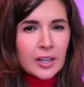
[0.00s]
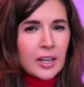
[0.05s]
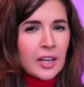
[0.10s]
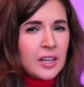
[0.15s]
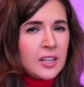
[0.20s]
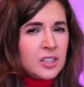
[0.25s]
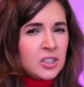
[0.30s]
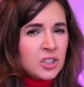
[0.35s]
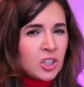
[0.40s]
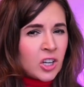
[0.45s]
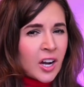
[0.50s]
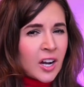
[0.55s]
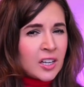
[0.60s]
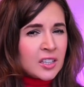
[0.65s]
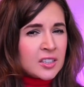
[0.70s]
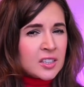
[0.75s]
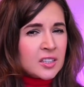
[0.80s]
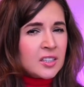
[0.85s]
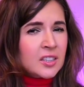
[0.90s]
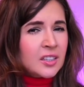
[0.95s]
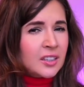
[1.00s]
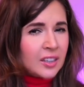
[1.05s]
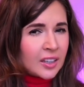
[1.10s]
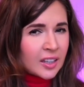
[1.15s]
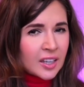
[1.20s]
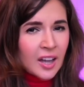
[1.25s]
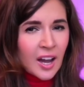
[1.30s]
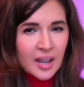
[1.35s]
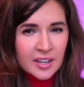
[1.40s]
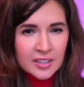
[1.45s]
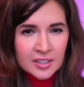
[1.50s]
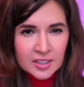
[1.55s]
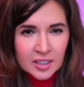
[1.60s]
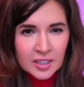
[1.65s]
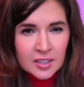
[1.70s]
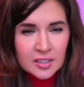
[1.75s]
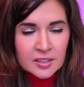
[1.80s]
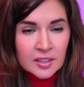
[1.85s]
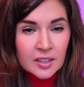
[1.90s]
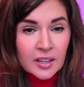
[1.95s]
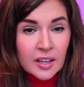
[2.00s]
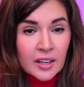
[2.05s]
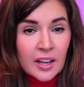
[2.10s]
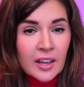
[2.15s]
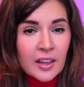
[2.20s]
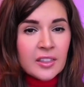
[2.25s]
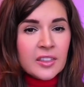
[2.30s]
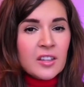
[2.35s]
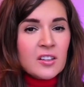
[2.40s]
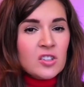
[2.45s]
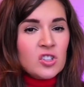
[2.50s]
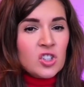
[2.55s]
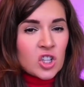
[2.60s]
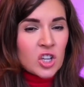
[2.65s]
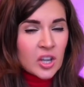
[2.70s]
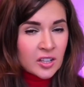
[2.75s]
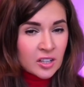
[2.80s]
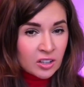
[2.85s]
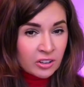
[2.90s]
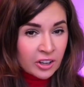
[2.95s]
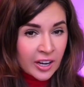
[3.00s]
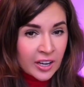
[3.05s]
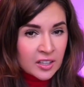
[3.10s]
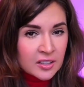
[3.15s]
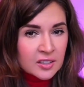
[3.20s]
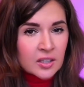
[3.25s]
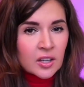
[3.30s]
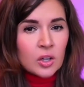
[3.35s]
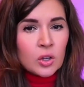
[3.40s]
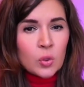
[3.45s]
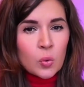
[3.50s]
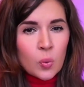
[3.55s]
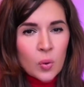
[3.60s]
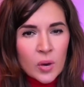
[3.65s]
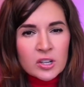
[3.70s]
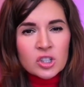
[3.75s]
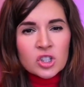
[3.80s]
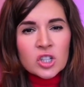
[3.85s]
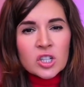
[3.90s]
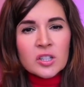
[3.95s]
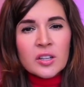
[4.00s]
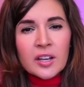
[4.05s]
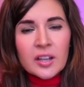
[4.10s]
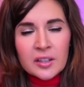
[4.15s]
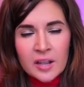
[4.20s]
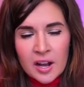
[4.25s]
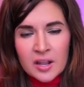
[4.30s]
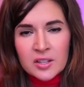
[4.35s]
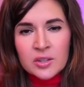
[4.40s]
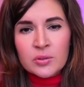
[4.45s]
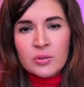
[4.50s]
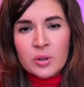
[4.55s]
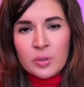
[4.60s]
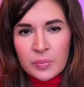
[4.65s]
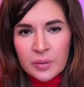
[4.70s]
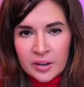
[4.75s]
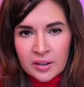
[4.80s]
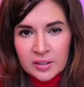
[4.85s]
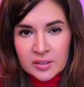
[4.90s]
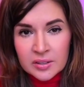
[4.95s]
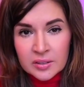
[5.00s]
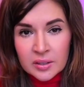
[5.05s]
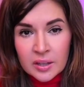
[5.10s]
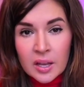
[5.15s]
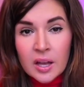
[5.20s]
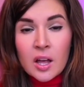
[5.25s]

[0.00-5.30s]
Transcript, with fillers: extracts key ideas, and then generates question and answer pairs.